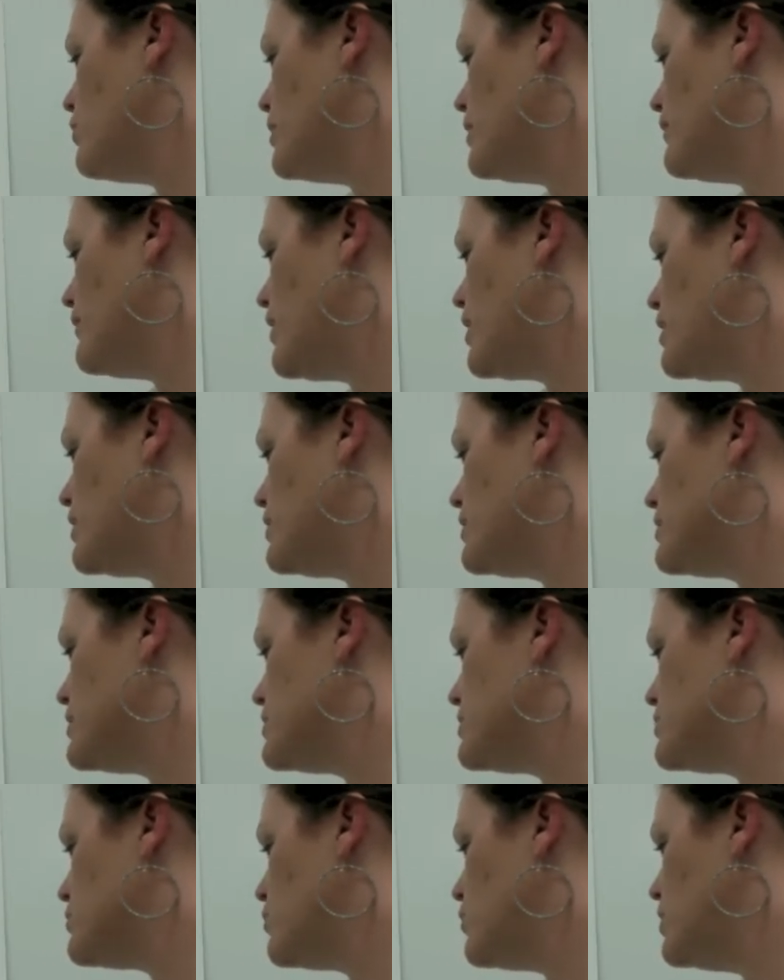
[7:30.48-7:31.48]
we've got to
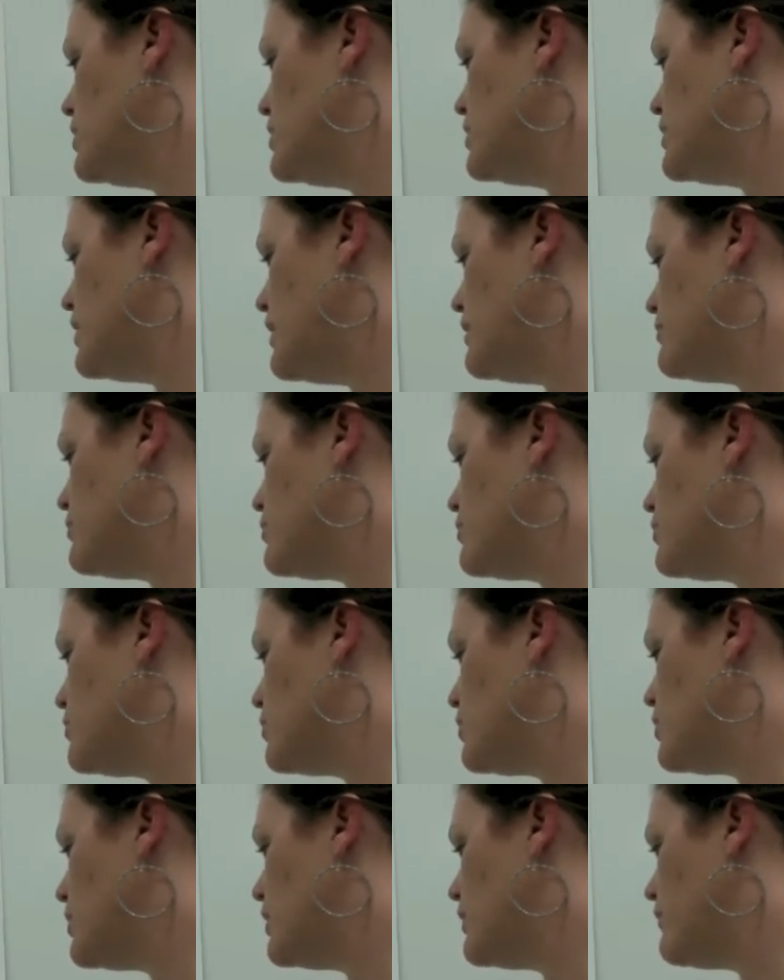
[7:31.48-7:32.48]
list 1 times
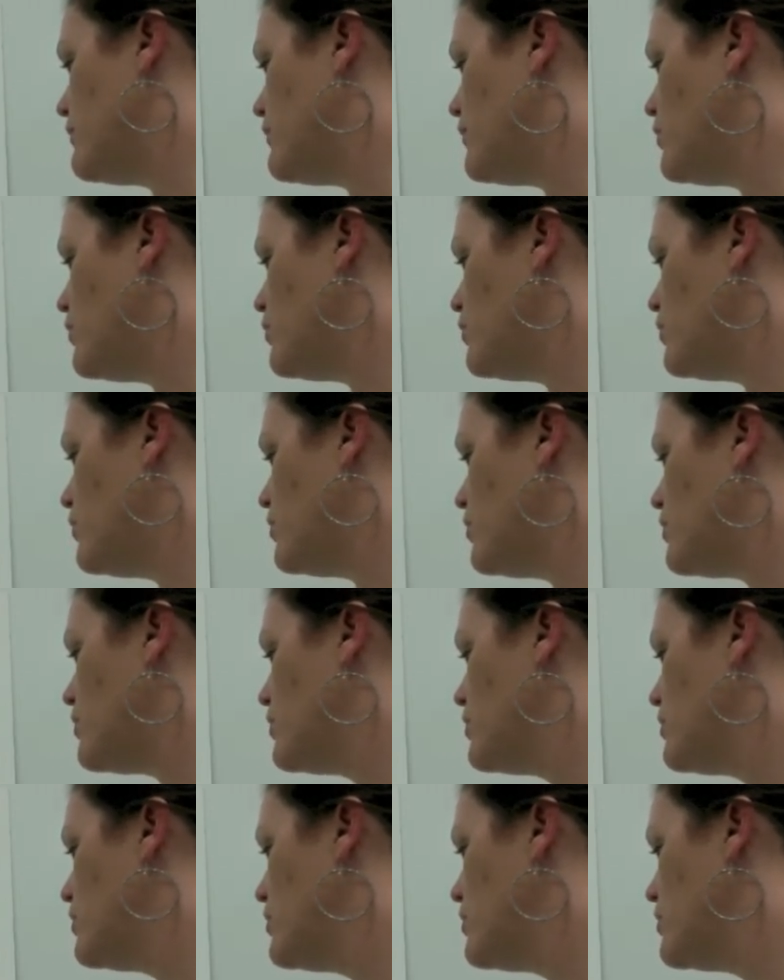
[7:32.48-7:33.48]
24,
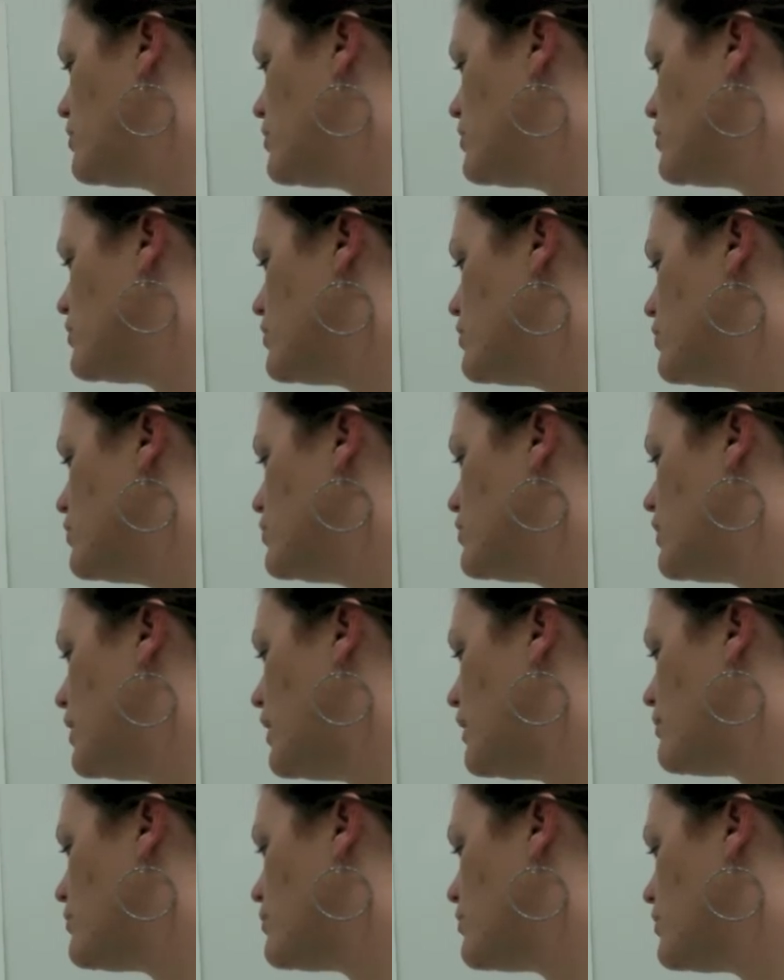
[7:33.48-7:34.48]
2
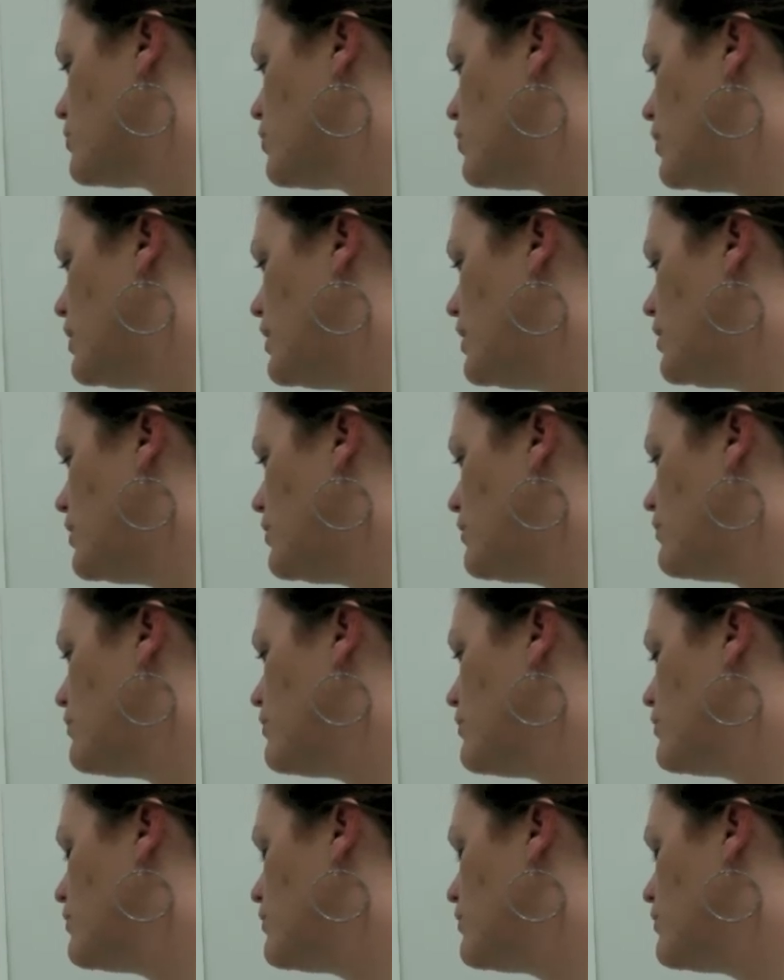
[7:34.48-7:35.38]
times 12,